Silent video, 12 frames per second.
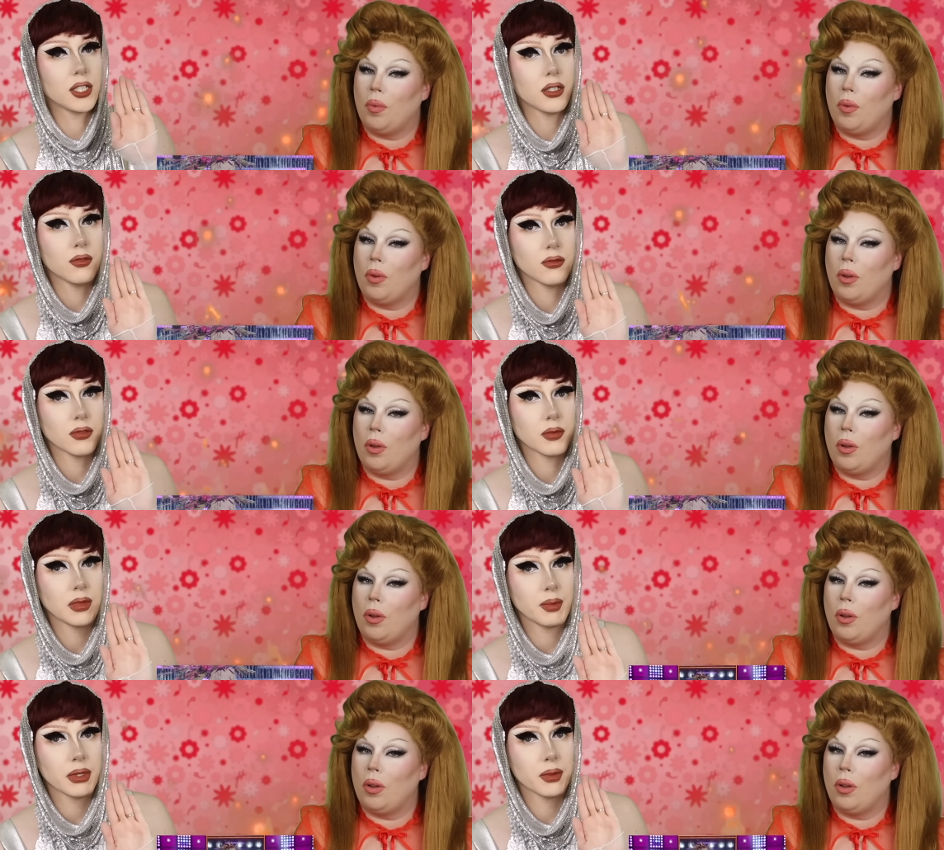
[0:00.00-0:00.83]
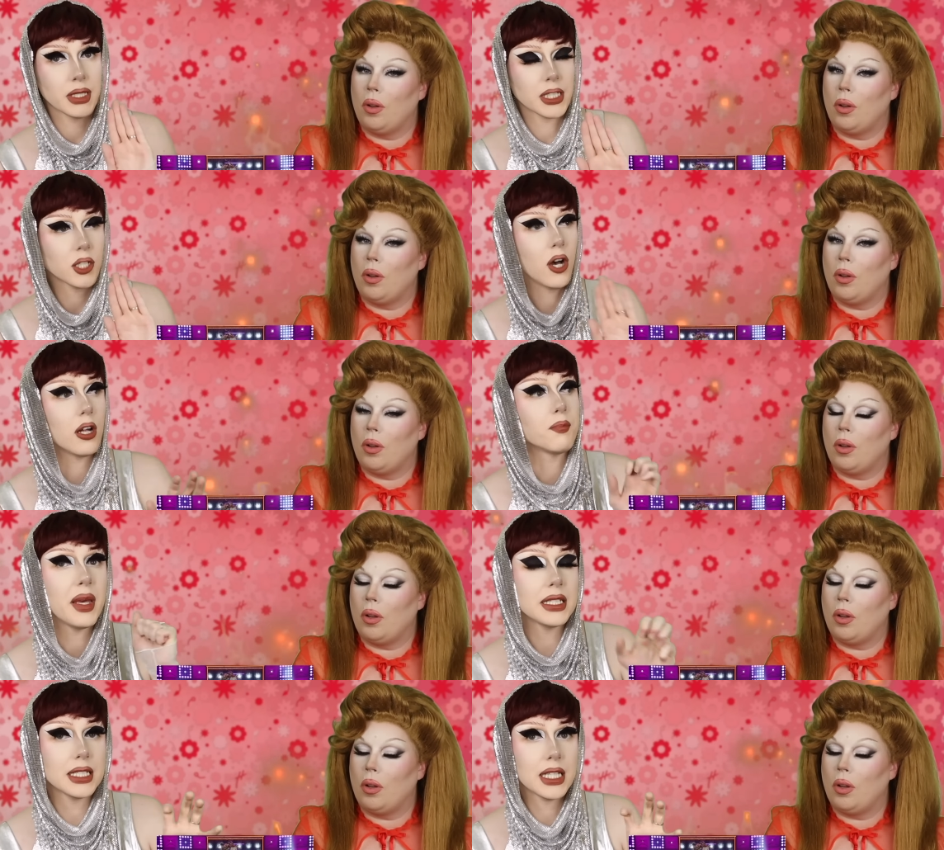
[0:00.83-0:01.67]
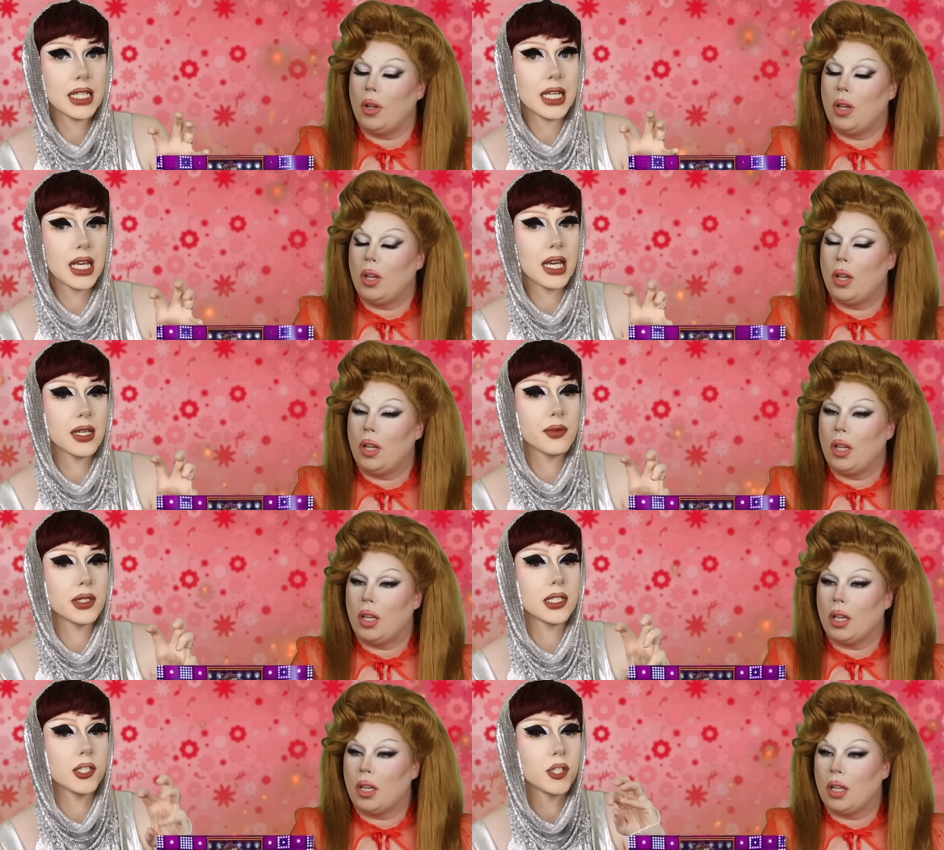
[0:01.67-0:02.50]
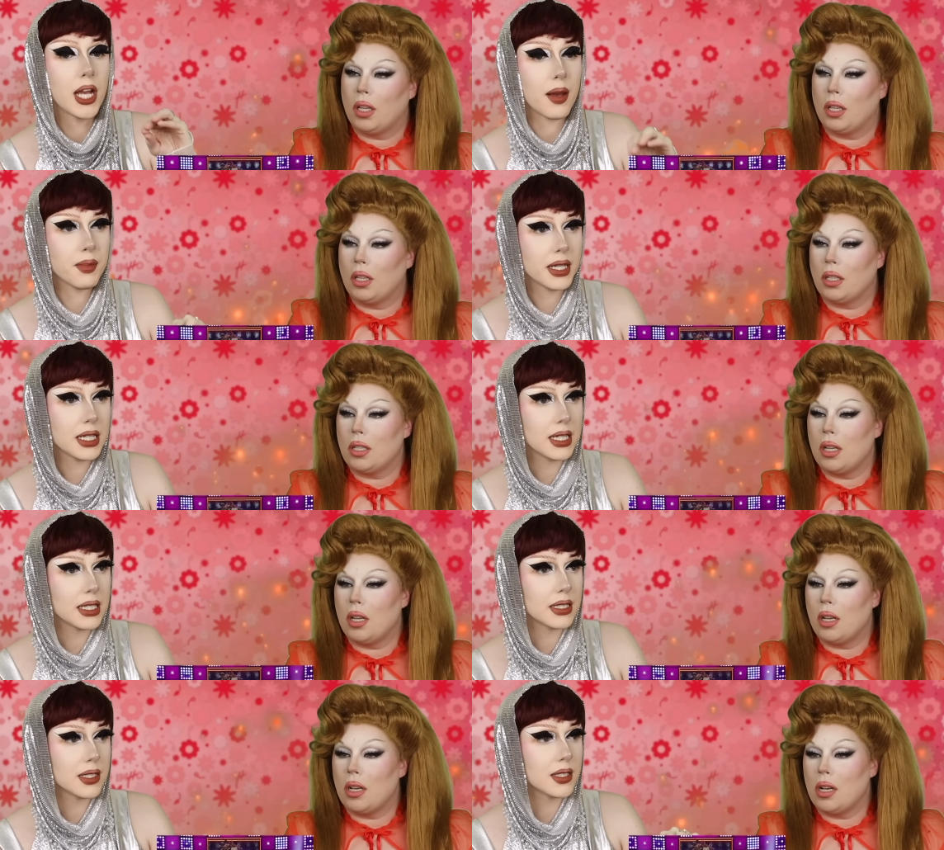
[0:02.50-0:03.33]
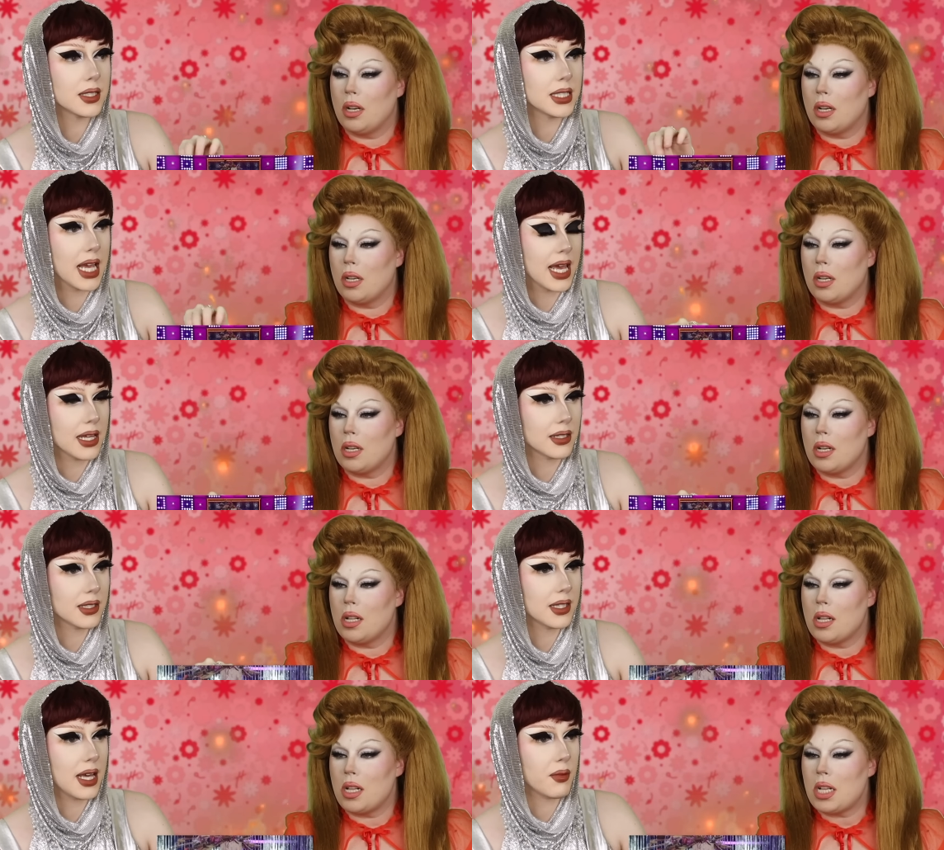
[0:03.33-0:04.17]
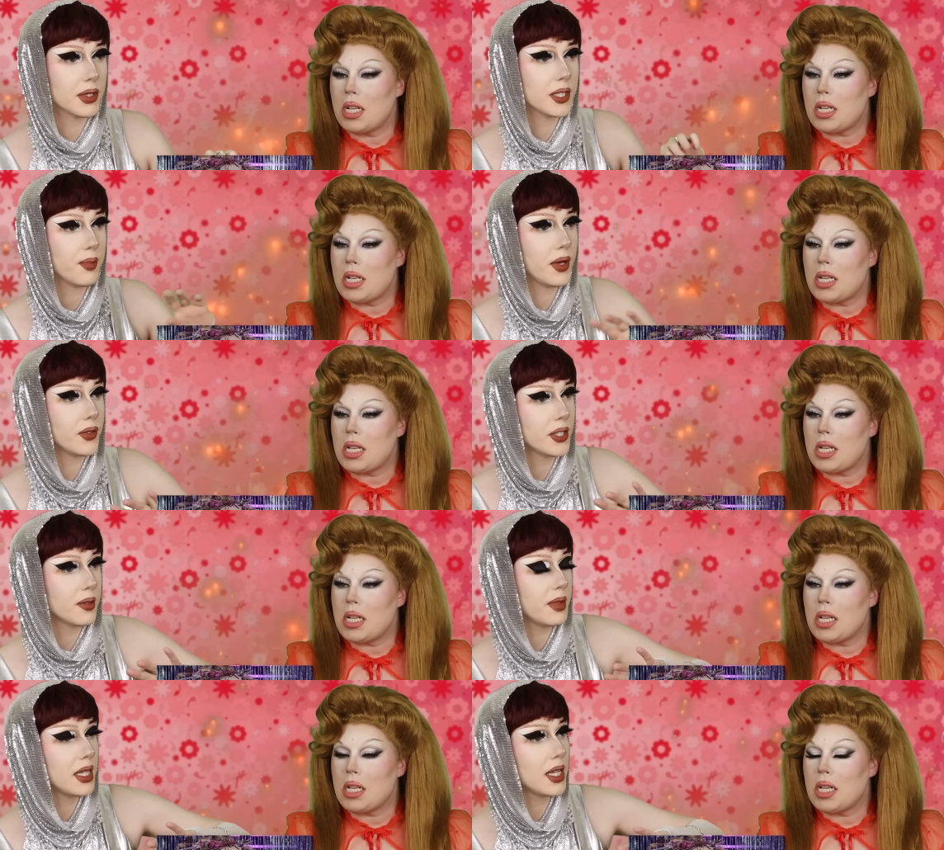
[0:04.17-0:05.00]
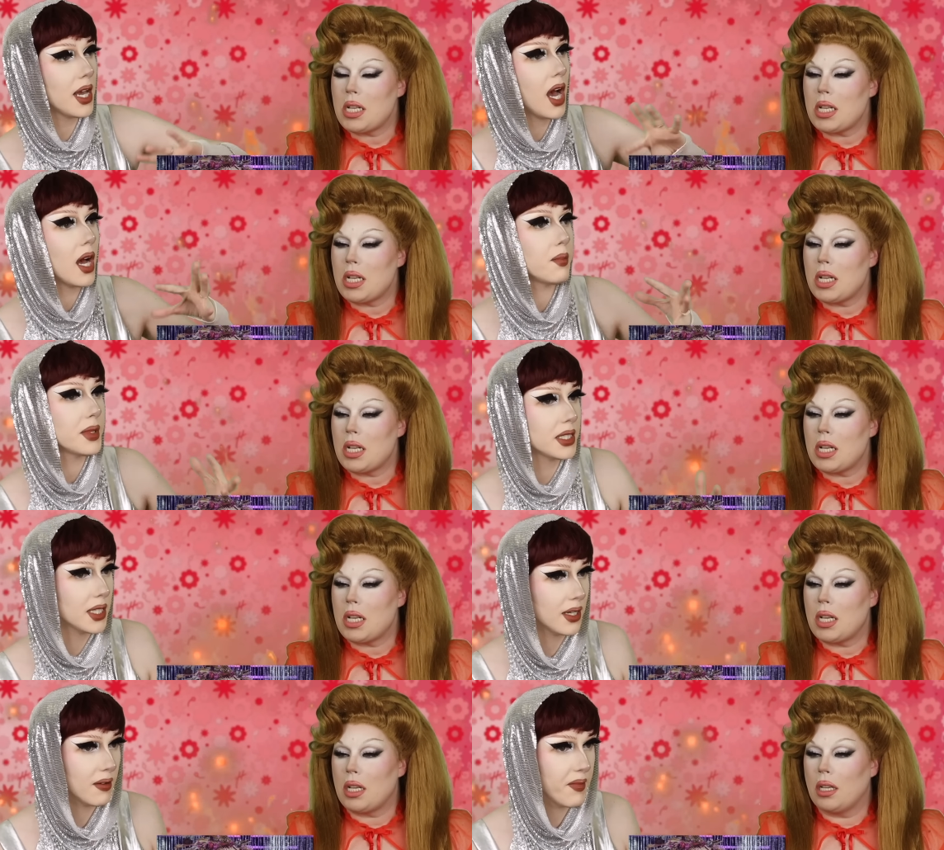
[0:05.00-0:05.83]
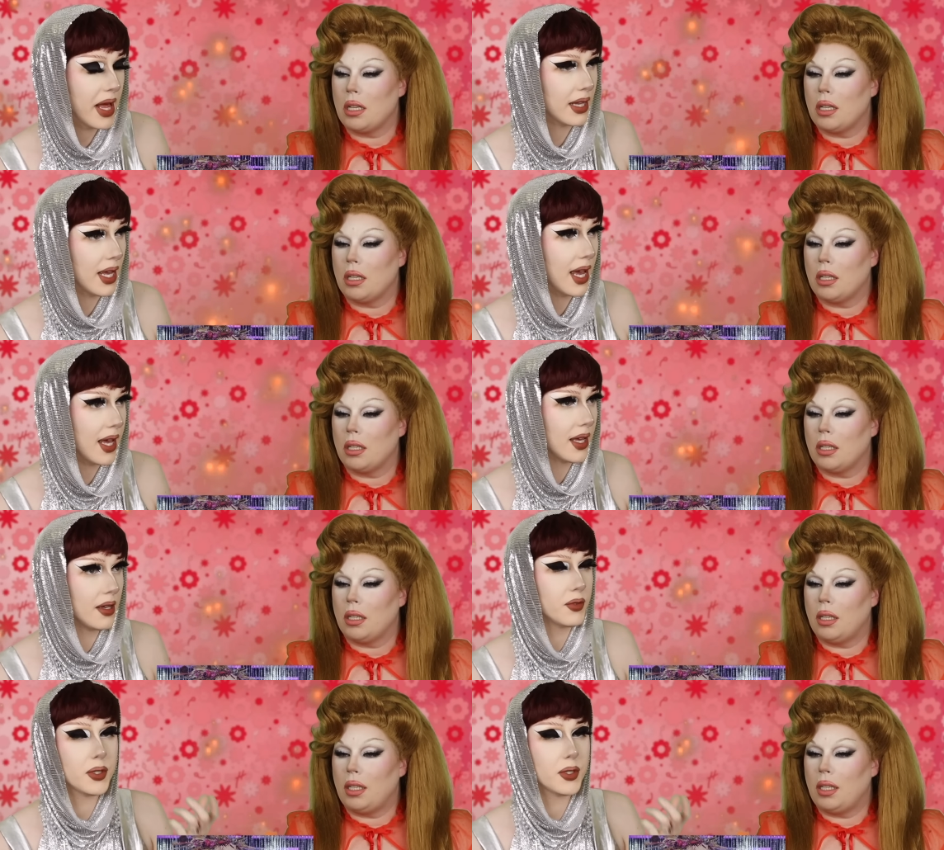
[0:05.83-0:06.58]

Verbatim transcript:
Speaker 1: don't remember what it's called. Basically, it was a Japanese Japanese dance that was supposed to be the opposite of ballet.